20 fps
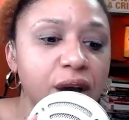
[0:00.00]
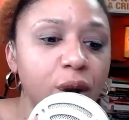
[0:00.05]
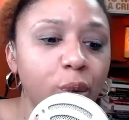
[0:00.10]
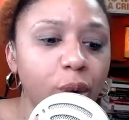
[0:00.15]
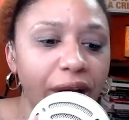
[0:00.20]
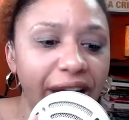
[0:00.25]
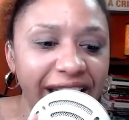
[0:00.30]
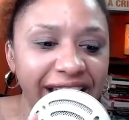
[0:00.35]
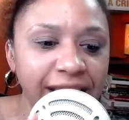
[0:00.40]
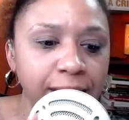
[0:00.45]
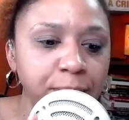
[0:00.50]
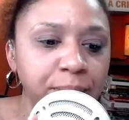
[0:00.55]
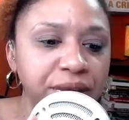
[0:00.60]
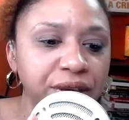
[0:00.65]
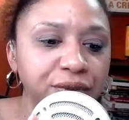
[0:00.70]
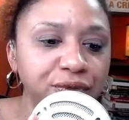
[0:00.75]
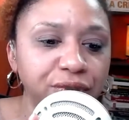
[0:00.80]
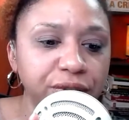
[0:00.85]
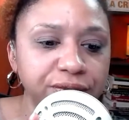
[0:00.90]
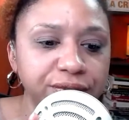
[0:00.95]
Well,
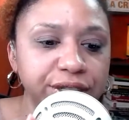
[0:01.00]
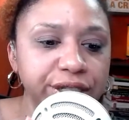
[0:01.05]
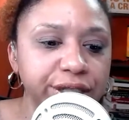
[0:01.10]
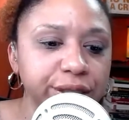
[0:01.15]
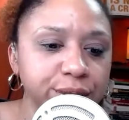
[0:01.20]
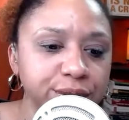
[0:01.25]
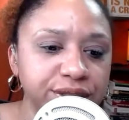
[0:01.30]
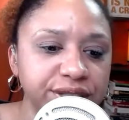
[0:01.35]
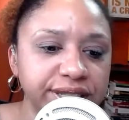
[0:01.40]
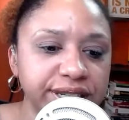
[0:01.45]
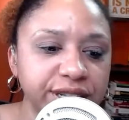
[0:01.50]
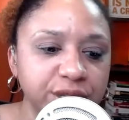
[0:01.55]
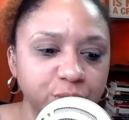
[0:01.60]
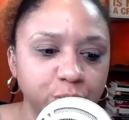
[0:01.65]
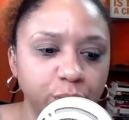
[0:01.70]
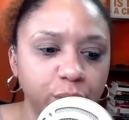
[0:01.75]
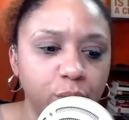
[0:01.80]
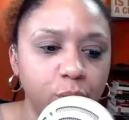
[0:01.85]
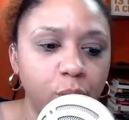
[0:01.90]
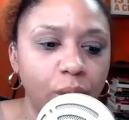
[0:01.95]
AB
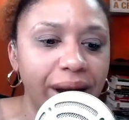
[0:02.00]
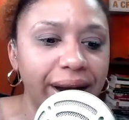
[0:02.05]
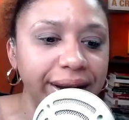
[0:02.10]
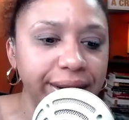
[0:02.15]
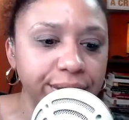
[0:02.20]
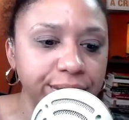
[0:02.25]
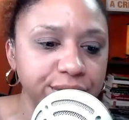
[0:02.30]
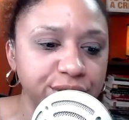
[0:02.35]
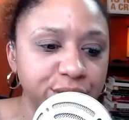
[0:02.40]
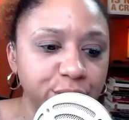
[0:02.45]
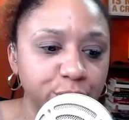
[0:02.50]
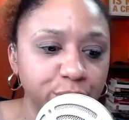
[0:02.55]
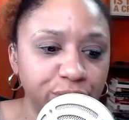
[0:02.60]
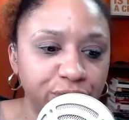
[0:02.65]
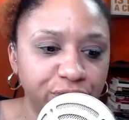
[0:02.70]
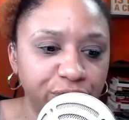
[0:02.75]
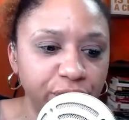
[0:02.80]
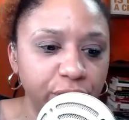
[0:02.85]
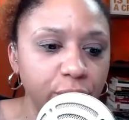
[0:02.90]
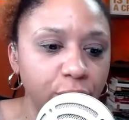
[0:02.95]
1506 requires the
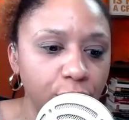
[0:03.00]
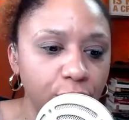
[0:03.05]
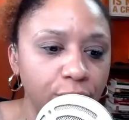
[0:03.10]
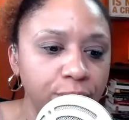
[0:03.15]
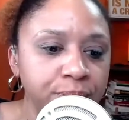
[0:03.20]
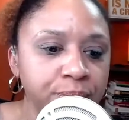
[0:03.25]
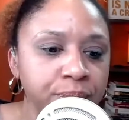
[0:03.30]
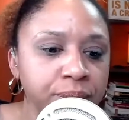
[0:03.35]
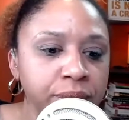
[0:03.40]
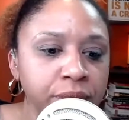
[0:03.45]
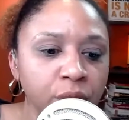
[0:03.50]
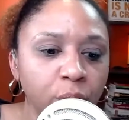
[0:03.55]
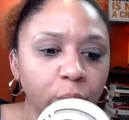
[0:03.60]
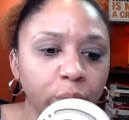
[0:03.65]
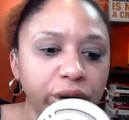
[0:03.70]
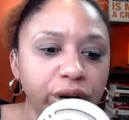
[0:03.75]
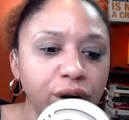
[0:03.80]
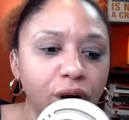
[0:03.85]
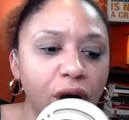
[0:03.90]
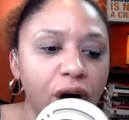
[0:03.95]
referral
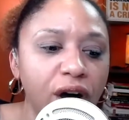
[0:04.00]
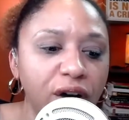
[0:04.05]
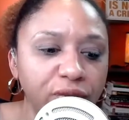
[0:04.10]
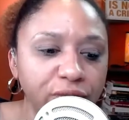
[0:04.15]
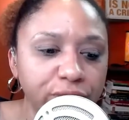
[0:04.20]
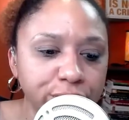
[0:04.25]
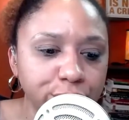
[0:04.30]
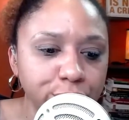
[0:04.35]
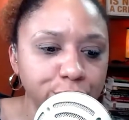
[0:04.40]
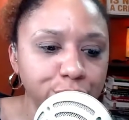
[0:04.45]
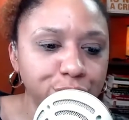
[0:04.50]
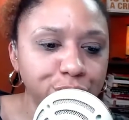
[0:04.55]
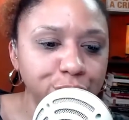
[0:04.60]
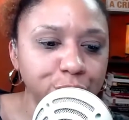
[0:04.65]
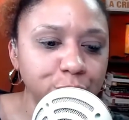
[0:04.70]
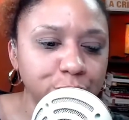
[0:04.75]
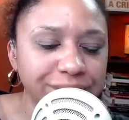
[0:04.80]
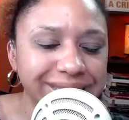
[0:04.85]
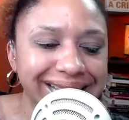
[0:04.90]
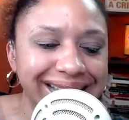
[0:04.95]
when an officer
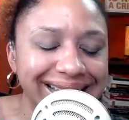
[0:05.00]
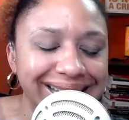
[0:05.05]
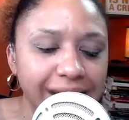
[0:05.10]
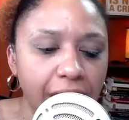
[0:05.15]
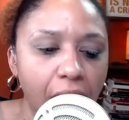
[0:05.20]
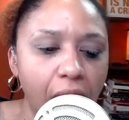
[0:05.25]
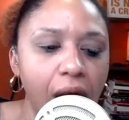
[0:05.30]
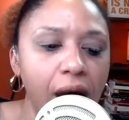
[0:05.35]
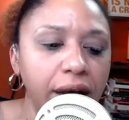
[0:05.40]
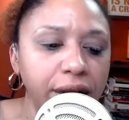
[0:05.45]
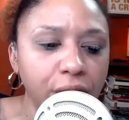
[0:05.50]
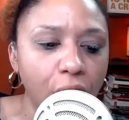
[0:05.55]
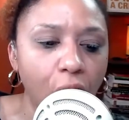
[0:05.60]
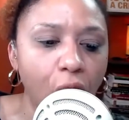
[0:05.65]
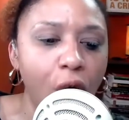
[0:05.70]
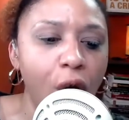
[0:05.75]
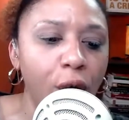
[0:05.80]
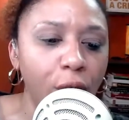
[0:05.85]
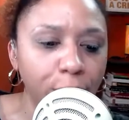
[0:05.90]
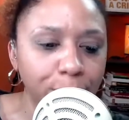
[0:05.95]
shoots an
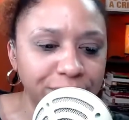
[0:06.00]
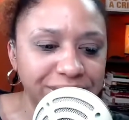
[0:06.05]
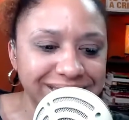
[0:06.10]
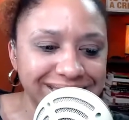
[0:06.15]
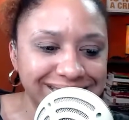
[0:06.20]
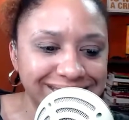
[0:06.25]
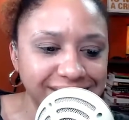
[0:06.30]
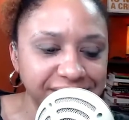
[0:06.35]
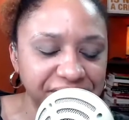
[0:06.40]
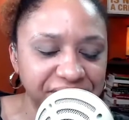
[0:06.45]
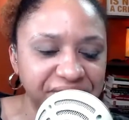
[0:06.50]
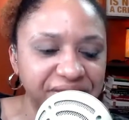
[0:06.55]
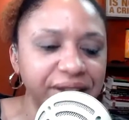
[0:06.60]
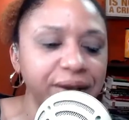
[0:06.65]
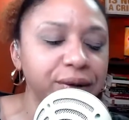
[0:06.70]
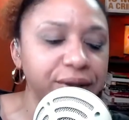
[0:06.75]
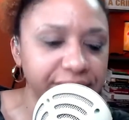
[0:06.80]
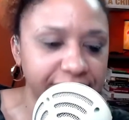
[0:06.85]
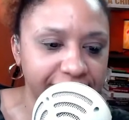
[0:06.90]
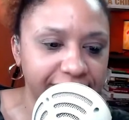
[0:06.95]
unarmed
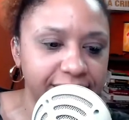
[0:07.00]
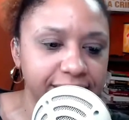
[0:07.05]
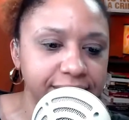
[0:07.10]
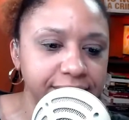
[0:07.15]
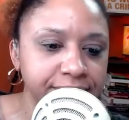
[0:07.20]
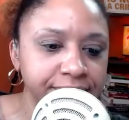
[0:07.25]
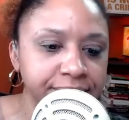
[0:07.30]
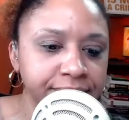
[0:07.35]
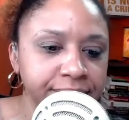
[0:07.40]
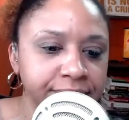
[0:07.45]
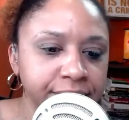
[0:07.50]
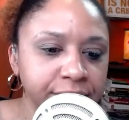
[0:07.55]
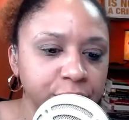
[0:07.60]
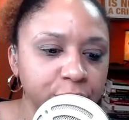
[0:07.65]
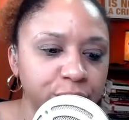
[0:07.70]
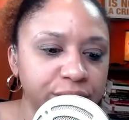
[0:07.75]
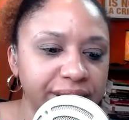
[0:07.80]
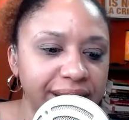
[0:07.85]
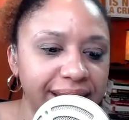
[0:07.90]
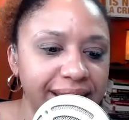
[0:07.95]
civilian.
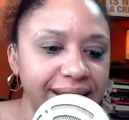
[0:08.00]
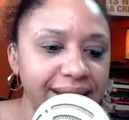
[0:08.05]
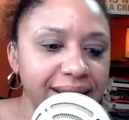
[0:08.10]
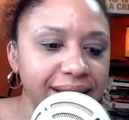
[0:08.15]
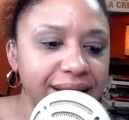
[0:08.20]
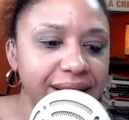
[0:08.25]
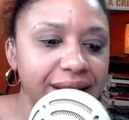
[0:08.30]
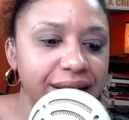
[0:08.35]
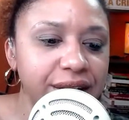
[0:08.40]
Okay?